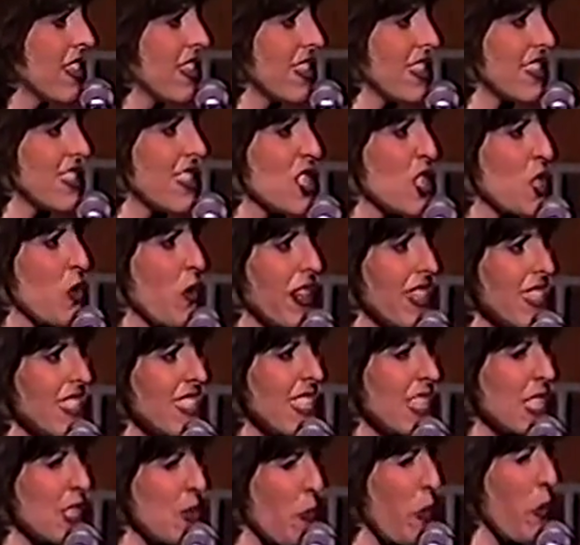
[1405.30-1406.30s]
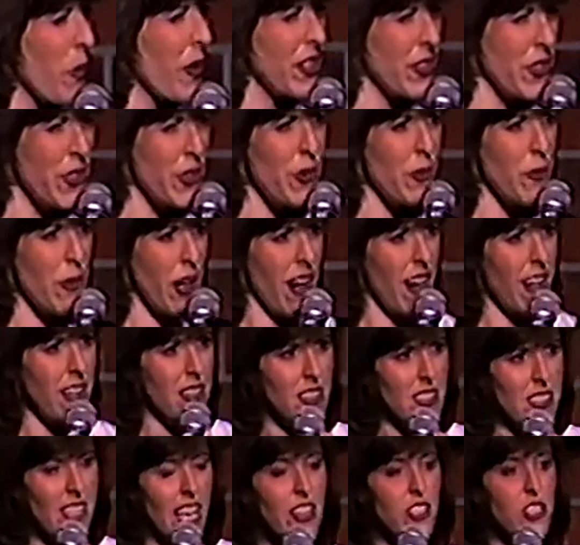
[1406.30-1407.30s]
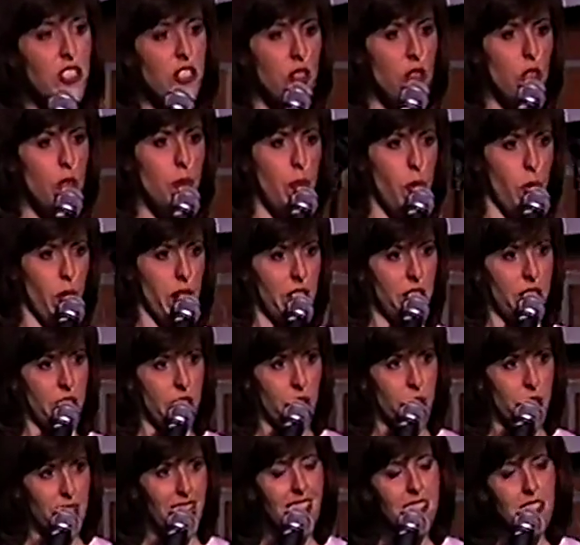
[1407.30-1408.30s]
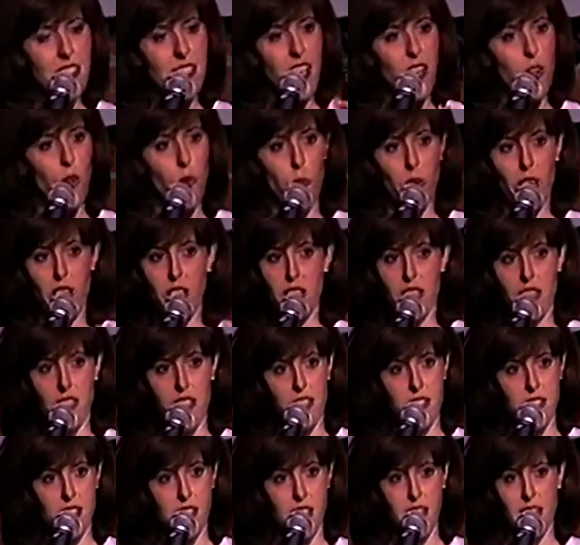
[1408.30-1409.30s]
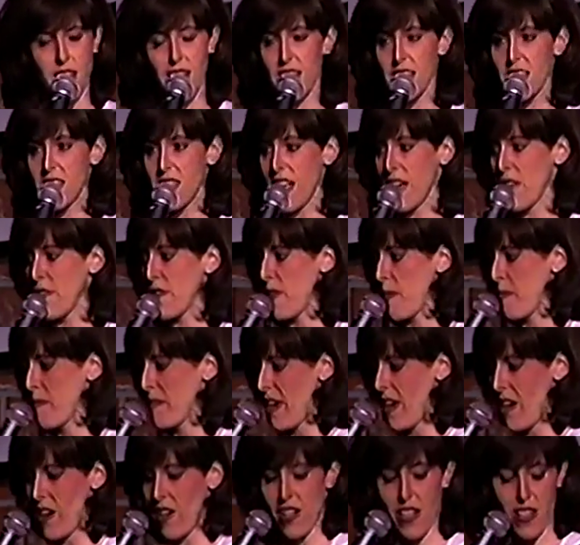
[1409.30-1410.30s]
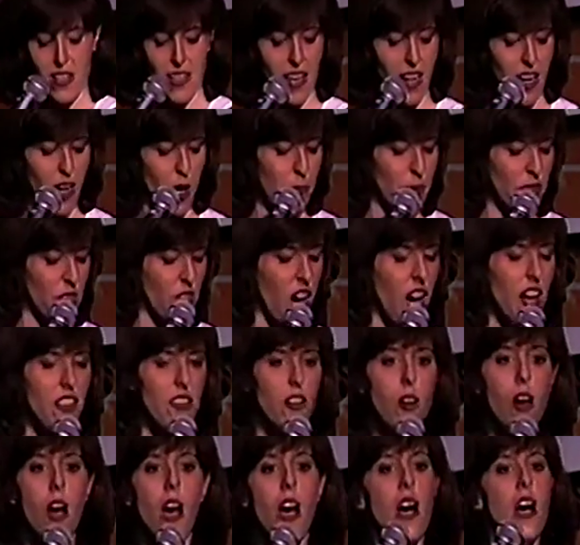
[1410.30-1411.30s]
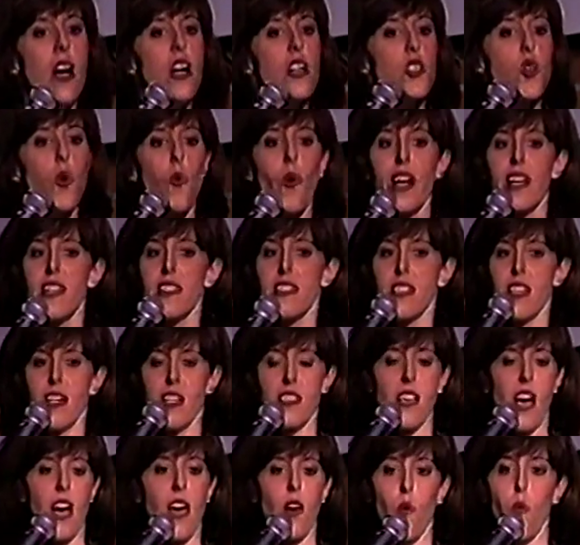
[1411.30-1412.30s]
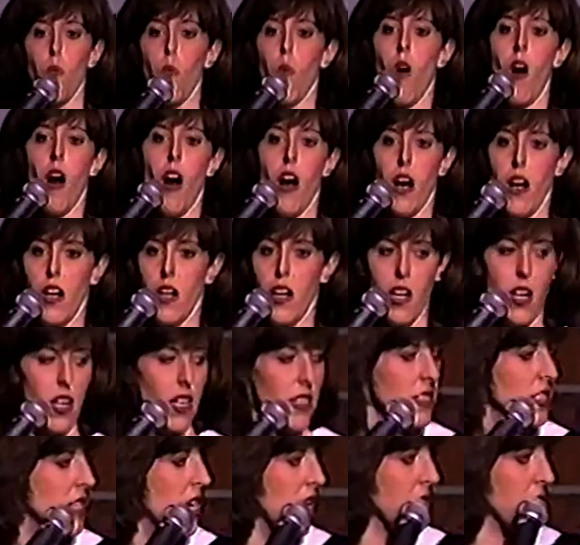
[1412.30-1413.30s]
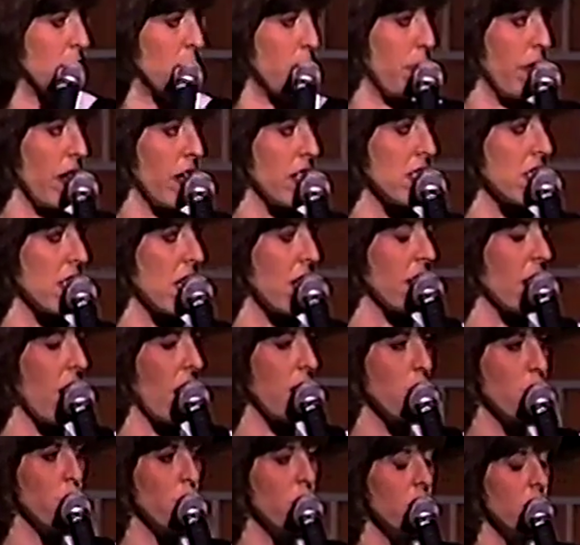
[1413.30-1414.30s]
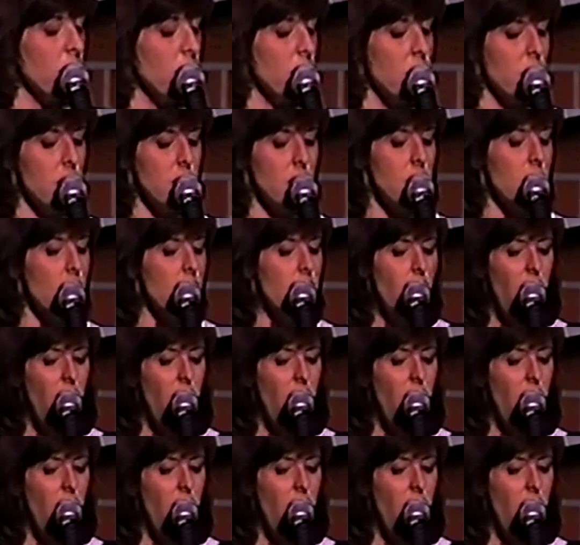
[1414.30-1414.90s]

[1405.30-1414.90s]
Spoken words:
It's 26.2 miles. I could do the 0.2. That's like really easy. That's like from there to there. But the other 26, I had to walk and take the bus, and I really...